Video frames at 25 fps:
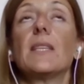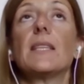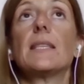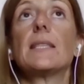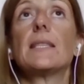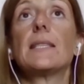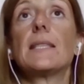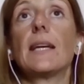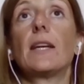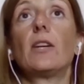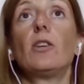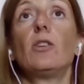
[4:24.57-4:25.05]

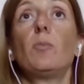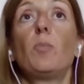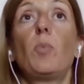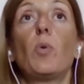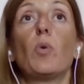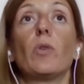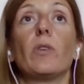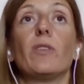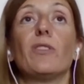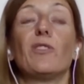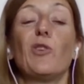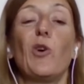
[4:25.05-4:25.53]
Second
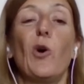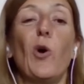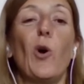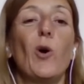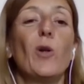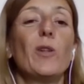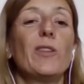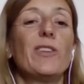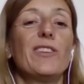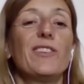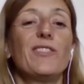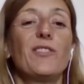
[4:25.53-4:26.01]
point,
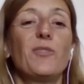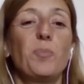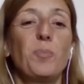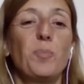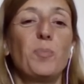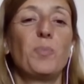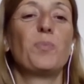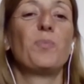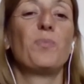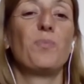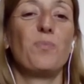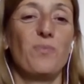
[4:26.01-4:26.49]
all these
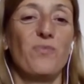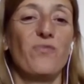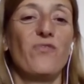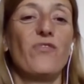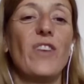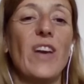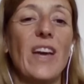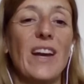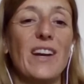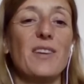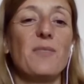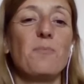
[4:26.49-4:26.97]

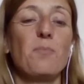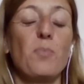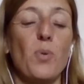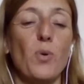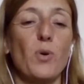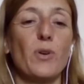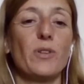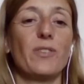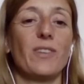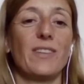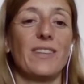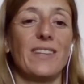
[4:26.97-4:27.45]
very
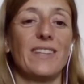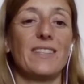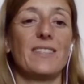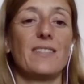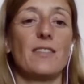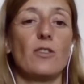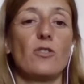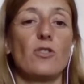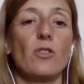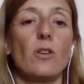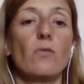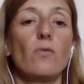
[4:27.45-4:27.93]
important and
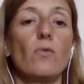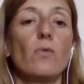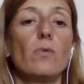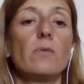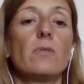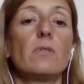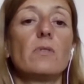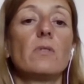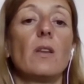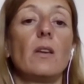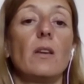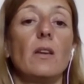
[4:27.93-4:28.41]
essential
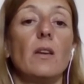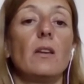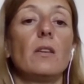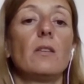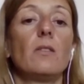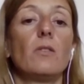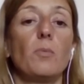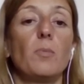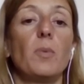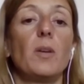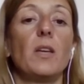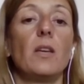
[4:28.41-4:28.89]
rules, they
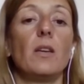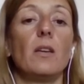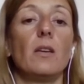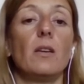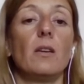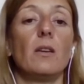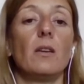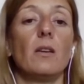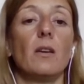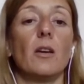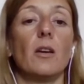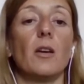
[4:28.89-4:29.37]
need to
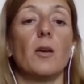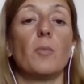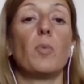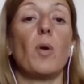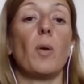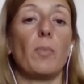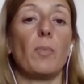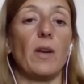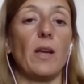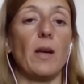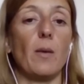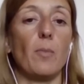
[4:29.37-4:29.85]
be
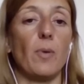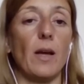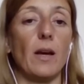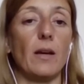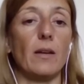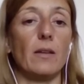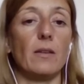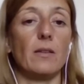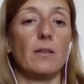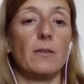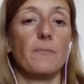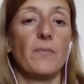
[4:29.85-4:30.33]
properly
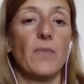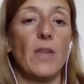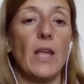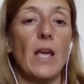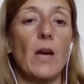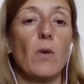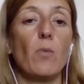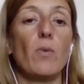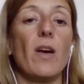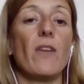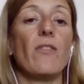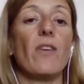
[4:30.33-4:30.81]
applied.
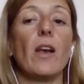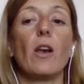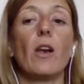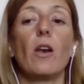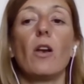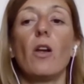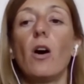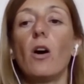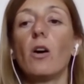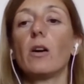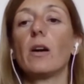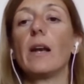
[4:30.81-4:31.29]
We have a
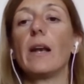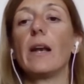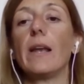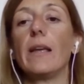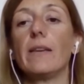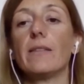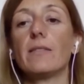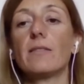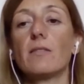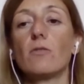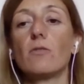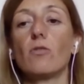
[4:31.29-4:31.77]
long
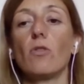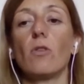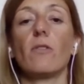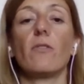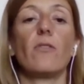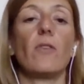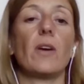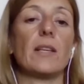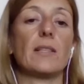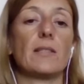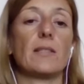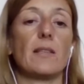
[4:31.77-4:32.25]
list
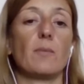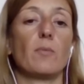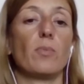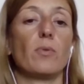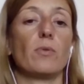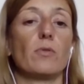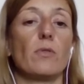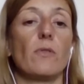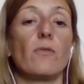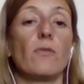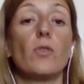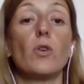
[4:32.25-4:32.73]
of
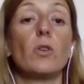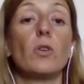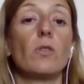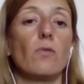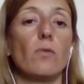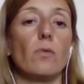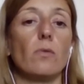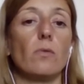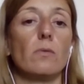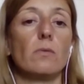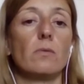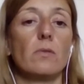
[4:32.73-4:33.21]
examples of good
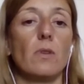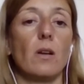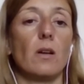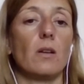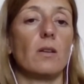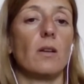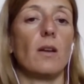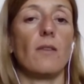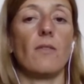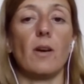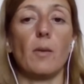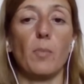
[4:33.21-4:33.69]
rules that are
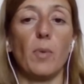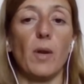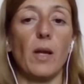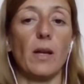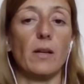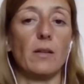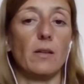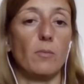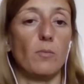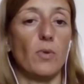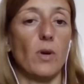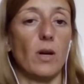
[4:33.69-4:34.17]
never
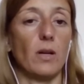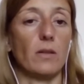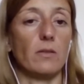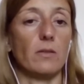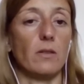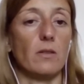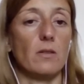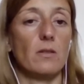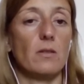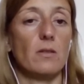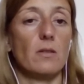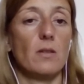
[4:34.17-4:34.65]
applied in
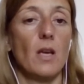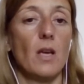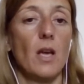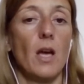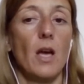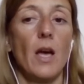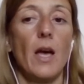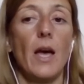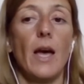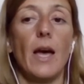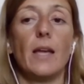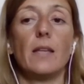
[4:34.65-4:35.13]
practice.
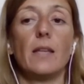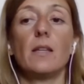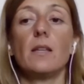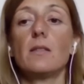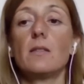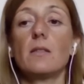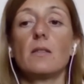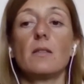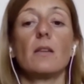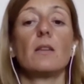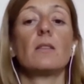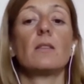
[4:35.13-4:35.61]
And
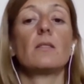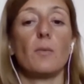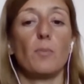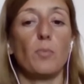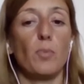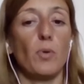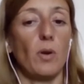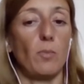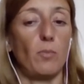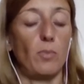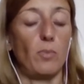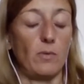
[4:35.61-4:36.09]
this is a
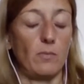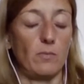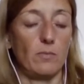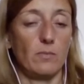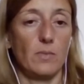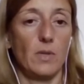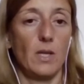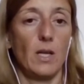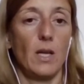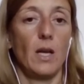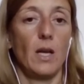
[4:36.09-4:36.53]
problem.